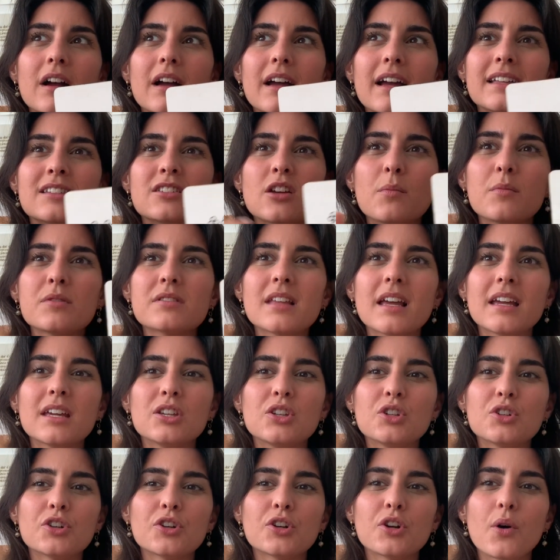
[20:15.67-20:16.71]
it's almost like
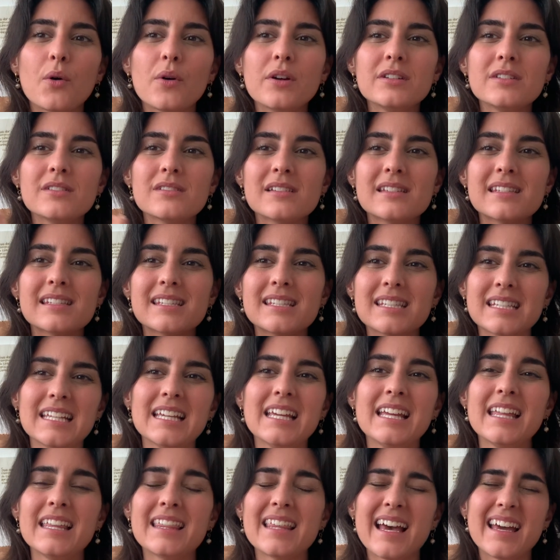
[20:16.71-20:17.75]
you're going to
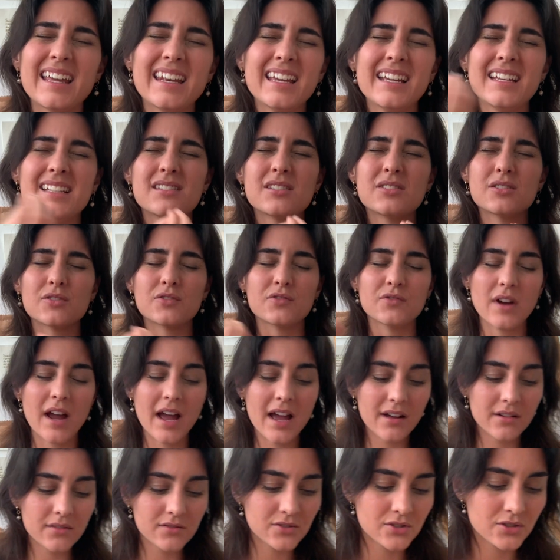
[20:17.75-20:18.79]
see that it
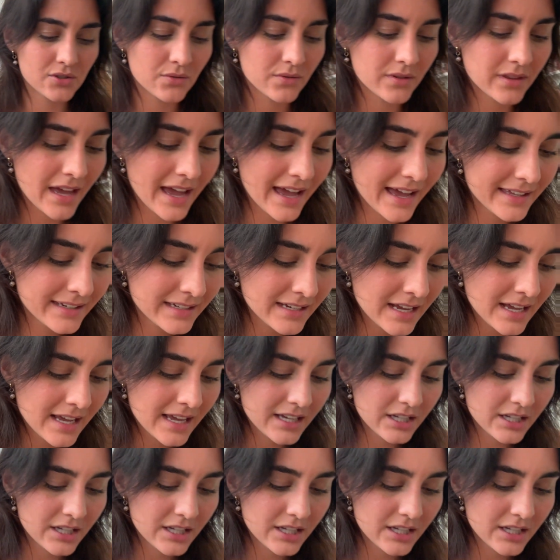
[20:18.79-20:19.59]
surrounds you, that